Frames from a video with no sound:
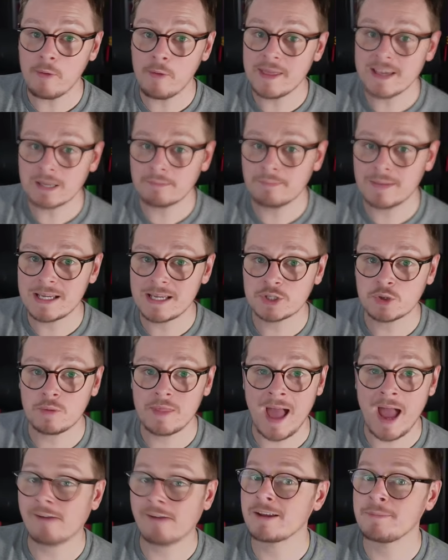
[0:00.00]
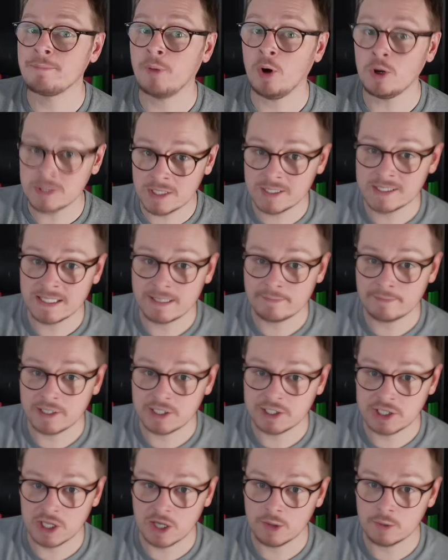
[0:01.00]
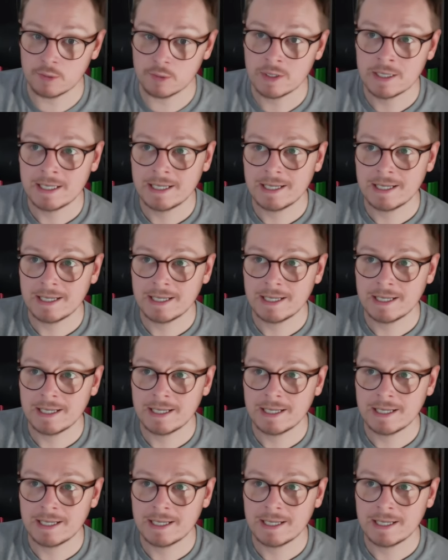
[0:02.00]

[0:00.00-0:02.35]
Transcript: they can make sure the Harry Potter TV show